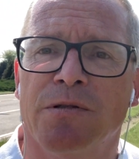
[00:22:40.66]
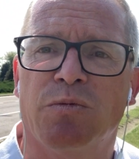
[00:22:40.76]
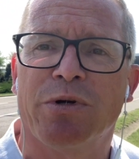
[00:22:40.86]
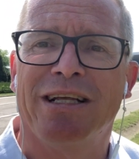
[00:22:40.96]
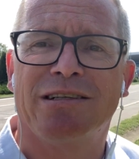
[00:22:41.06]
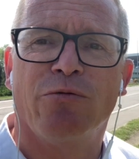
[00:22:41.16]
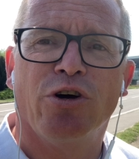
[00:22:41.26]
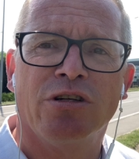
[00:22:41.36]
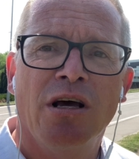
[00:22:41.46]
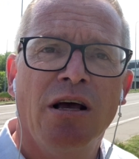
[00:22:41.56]
spread the
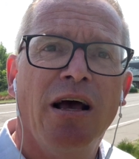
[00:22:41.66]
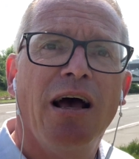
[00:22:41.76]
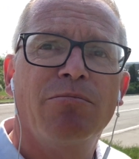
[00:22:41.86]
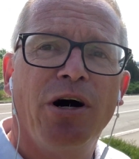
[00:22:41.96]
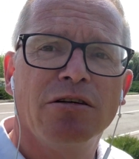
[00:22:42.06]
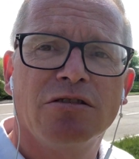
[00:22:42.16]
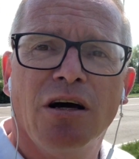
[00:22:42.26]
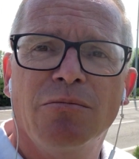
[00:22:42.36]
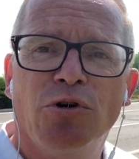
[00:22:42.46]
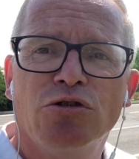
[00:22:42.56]
word about
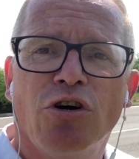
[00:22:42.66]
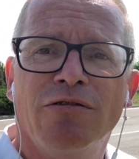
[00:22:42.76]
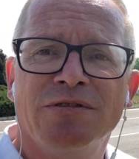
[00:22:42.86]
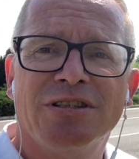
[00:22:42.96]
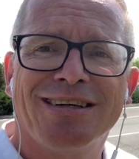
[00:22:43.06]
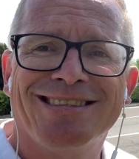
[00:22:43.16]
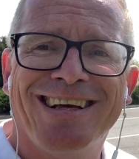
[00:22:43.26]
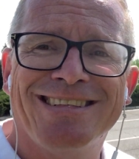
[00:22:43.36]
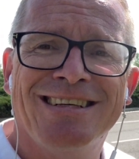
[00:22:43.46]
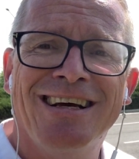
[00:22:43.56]
Moldovan
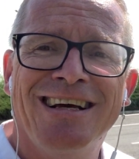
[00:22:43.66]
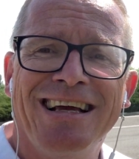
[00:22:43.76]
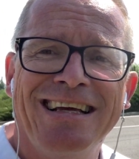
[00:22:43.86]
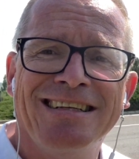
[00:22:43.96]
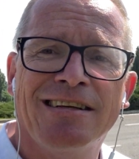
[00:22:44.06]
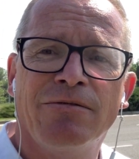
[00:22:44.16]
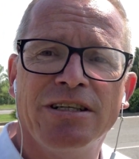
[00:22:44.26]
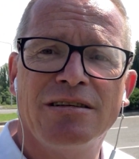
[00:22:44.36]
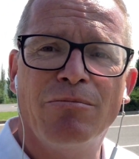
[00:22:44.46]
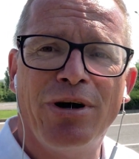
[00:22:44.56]
success in the
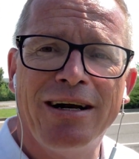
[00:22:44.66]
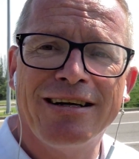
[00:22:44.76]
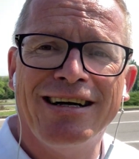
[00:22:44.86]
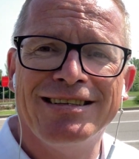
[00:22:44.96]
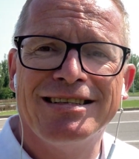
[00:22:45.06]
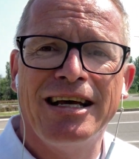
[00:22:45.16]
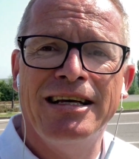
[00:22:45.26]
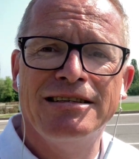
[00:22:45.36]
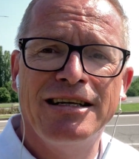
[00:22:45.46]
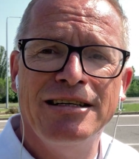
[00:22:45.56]
Western Balkans
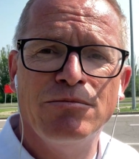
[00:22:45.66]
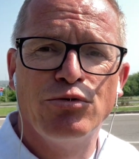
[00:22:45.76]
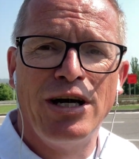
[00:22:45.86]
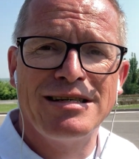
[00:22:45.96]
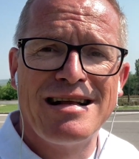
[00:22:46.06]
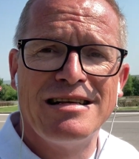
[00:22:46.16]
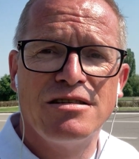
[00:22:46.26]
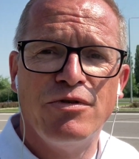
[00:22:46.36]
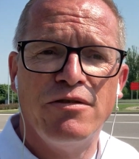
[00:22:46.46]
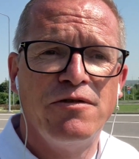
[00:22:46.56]
and in Brussels
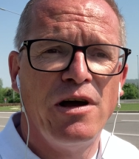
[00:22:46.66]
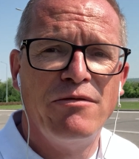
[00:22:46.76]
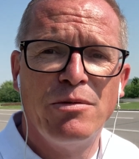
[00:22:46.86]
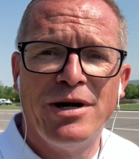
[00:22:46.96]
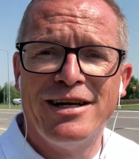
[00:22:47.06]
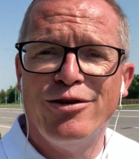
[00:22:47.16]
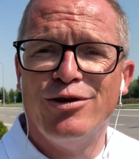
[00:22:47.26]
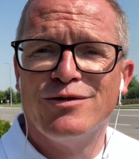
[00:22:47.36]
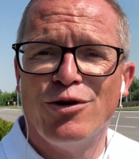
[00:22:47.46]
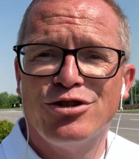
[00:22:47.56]
with everybody who
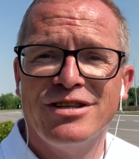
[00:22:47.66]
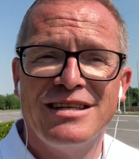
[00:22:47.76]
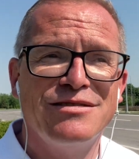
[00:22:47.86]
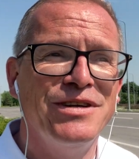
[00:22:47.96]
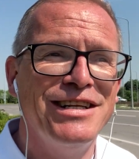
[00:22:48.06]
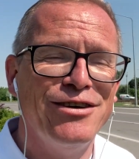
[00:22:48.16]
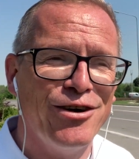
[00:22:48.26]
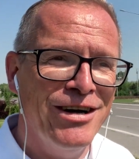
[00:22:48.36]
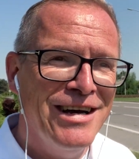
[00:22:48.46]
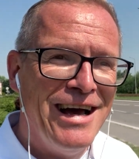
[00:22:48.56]
is watching this
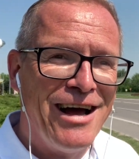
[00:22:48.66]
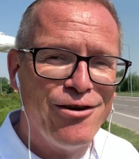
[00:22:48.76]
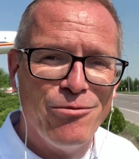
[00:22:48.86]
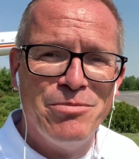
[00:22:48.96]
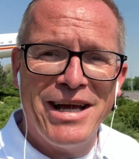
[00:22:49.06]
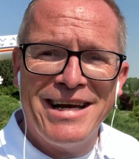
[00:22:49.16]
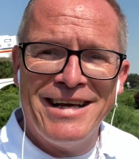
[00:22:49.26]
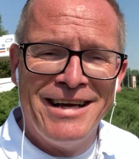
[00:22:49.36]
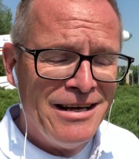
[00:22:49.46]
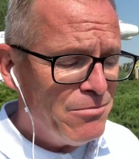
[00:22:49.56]
video. I hope
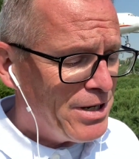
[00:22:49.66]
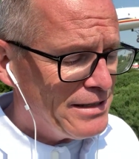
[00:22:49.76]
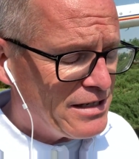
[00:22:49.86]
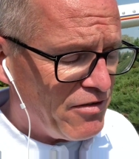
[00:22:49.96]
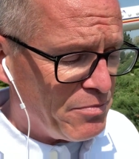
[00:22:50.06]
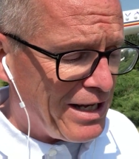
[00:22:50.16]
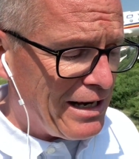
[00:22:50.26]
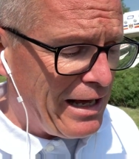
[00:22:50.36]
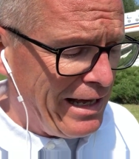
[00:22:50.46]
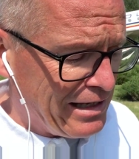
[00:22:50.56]
many. Please give me a
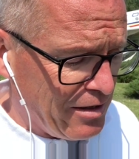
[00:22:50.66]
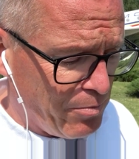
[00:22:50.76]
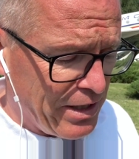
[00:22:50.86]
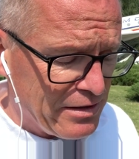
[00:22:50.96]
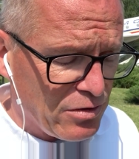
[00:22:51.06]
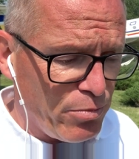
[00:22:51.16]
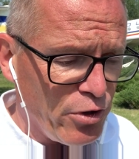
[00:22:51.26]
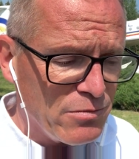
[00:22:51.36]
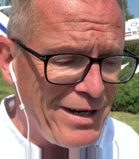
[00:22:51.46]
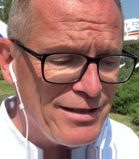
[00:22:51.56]
like, please
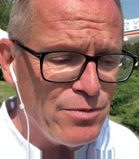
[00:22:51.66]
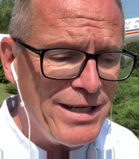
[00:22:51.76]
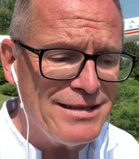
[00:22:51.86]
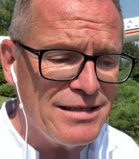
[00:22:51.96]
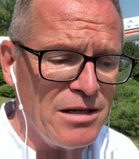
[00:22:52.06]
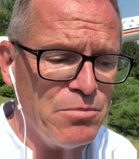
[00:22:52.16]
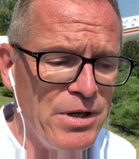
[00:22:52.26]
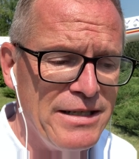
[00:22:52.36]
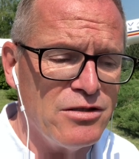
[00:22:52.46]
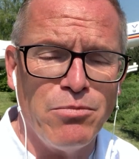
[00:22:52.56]
support my tweets, and
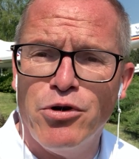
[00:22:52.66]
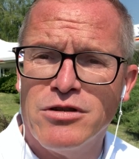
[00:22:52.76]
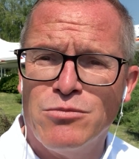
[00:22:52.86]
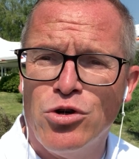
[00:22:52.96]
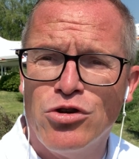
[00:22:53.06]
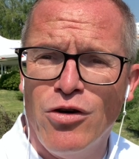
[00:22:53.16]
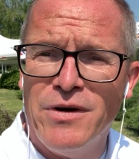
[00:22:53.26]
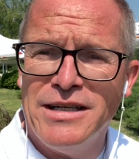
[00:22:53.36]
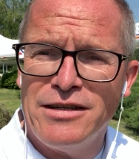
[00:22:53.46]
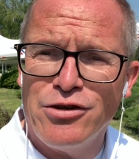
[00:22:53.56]
please support
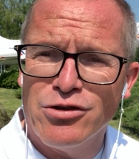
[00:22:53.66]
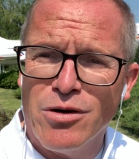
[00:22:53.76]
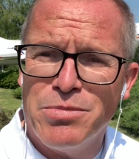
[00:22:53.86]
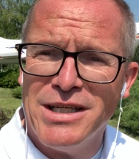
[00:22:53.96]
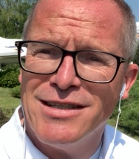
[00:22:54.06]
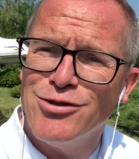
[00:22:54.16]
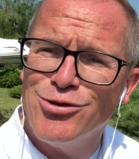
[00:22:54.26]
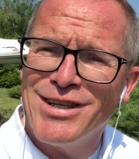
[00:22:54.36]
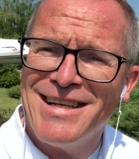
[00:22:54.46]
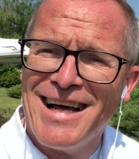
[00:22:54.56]
Moldova in the European
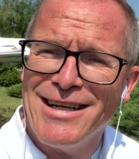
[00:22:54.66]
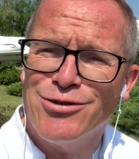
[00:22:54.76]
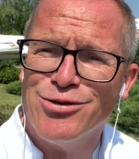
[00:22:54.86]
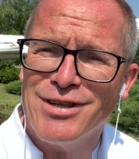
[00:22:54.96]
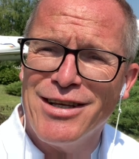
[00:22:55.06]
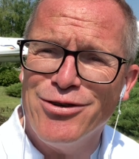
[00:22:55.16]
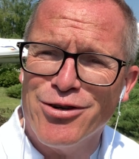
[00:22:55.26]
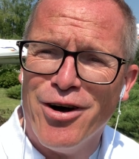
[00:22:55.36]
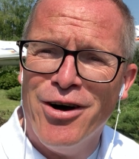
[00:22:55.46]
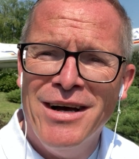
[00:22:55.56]
Union, NATO, the
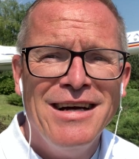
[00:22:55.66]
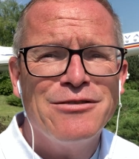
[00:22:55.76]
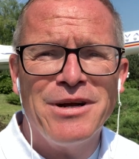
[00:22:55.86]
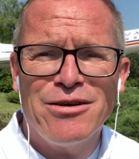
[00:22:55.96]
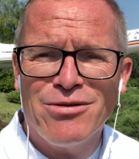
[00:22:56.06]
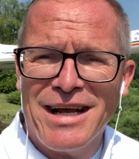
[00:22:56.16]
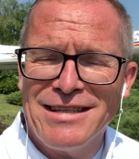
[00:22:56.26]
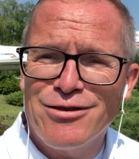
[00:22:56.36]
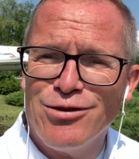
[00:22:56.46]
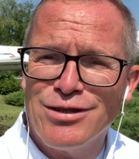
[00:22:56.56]
Euro,
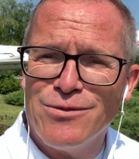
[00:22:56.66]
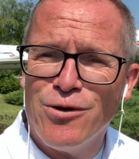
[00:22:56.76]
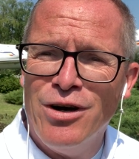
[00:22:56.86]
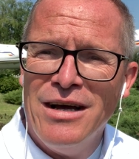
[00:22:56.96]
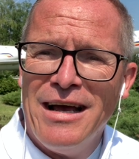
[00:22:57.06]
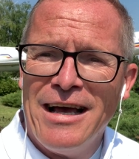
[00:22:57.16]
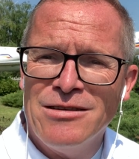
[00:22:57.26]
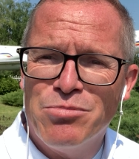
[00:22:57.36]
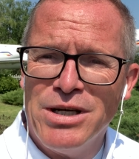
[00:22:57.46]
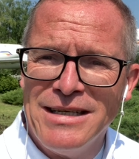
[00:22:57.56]
recognize Kosovo,
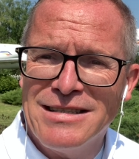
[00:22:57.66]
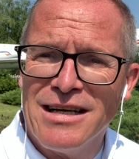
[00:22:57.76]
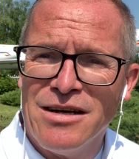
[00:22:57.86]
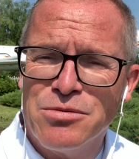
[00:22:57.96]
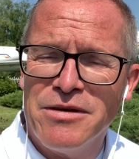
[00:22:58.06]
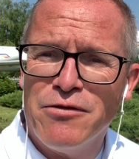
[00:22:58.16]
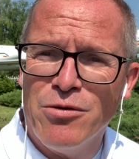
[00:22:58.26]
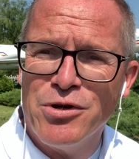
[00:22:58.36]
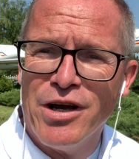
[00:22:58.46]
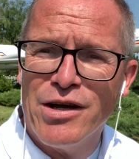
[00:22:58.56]
and please
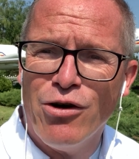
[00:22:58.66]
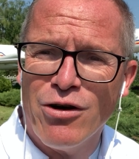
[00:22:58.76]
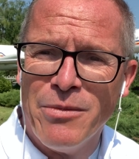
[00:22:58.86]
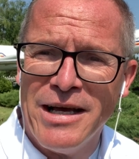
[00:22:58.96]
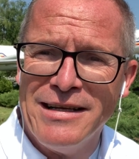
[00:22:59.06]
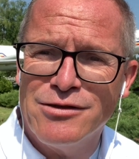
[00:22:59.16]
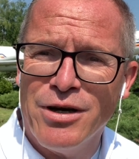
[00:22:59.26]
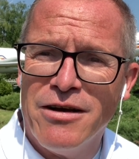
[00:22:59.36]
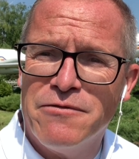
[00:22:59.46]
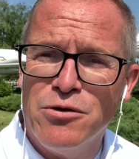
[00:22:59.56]
reform your economy into
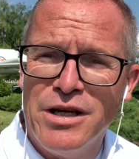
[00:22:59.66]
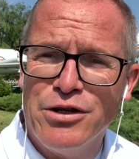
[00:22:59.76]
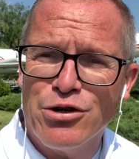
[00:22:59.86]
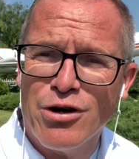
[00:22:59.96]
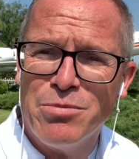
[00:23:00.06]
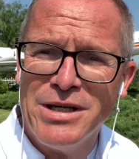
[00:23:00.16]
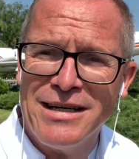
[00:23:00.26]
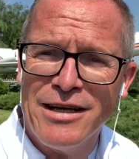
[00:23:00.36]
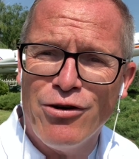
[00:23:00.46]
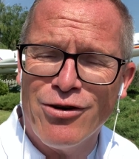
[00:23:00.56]
a fully
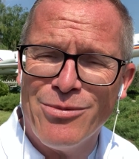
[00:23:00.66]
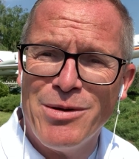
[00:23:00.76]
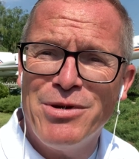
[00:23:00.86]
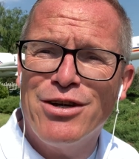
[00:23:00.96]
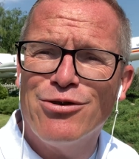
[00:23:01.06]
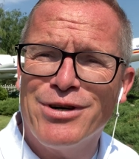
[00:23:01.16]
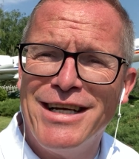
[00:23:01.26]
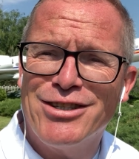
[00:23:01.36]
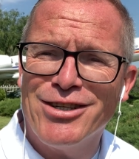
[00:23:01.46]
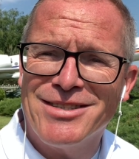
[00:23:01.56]
European economy. Be
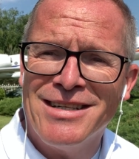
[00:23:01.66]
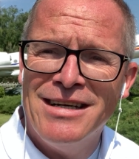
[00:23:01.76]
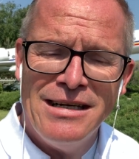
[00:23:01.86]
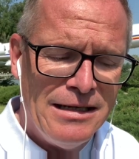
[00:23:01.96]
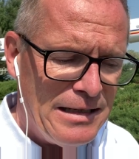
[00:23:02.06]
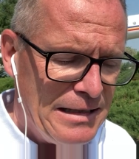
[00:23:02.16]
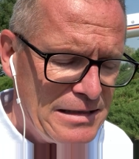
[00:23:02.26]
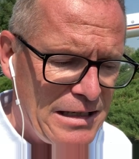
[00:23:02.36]
courageous. It's